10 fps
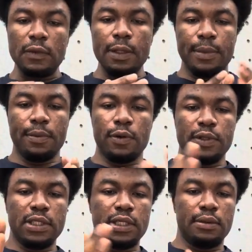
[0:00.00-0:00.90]
people
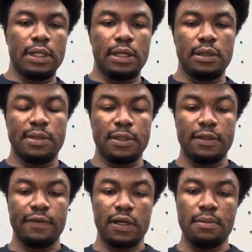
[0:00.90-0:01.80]
within a
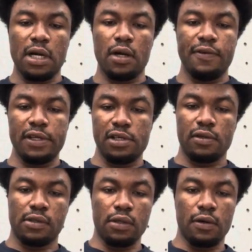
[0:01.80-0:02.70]
specific mile
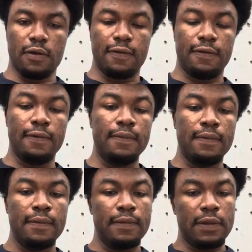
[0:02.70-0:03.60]
radius of
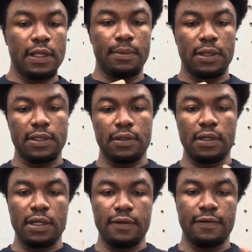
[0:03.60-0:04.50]
that particular
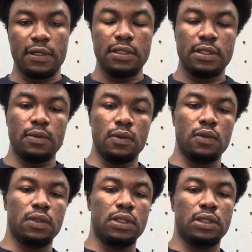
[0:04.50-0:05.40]
event
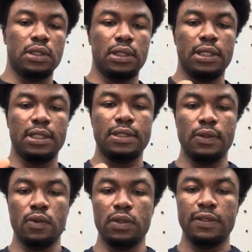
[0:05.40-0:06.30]
would get
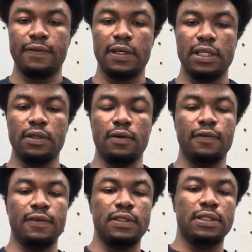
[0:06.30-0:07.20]
notified of
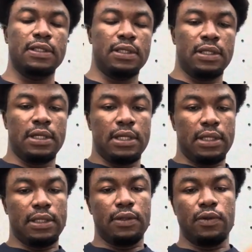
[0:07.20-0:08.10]
it.
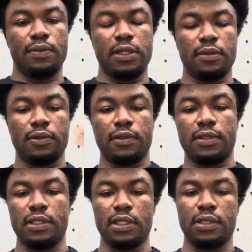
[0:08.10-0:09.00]
They would be able to
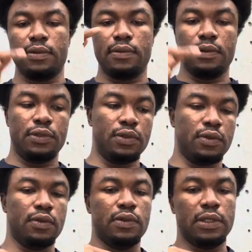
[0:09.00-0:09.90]
see it
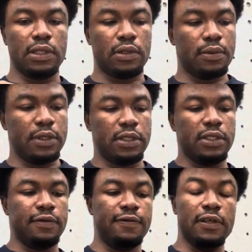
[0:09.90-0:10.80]
through the community
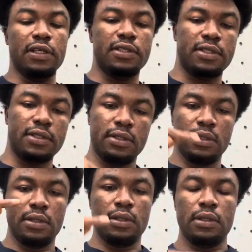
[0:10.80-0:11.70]
feeds,
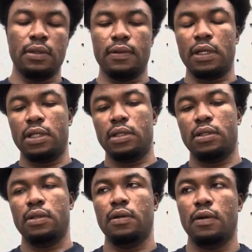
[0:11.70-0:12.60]
right,
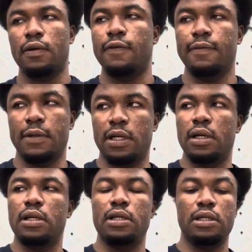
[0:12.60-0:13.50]
of
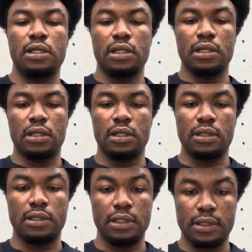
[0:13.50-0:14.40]
my
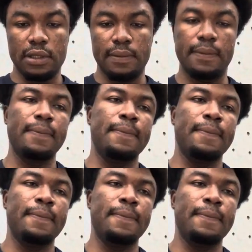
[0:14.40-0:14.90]
system.